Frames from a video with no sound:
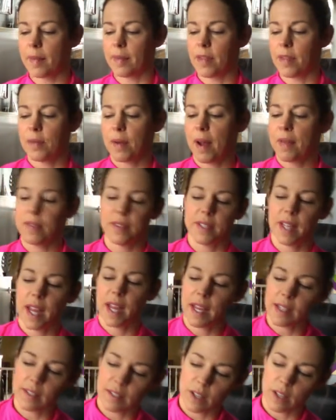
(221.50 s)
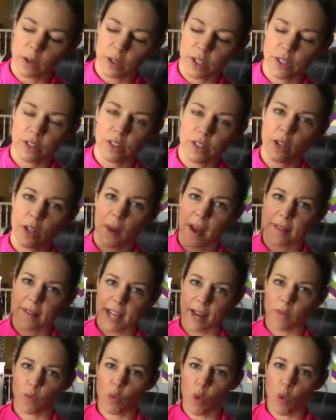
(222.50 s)
throughout the day. So you don't have to
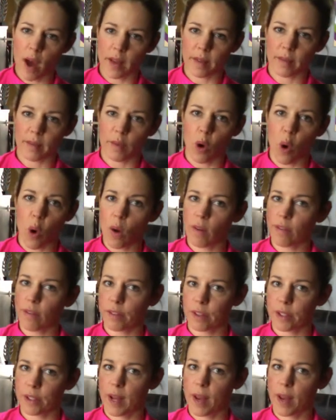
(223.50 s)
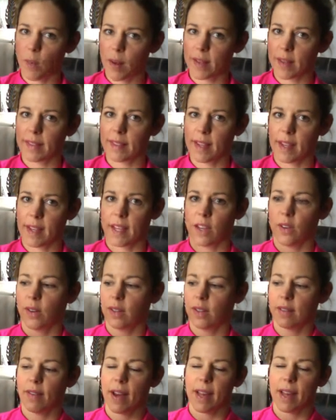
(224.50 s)
have 1 whole fruit at one sitting. You can
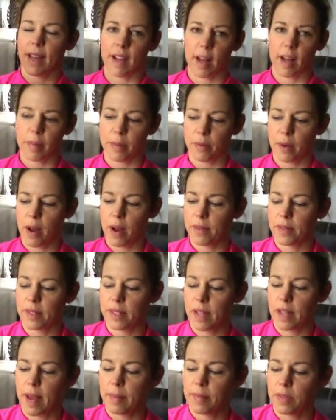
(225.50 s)
divide it up throughout the time.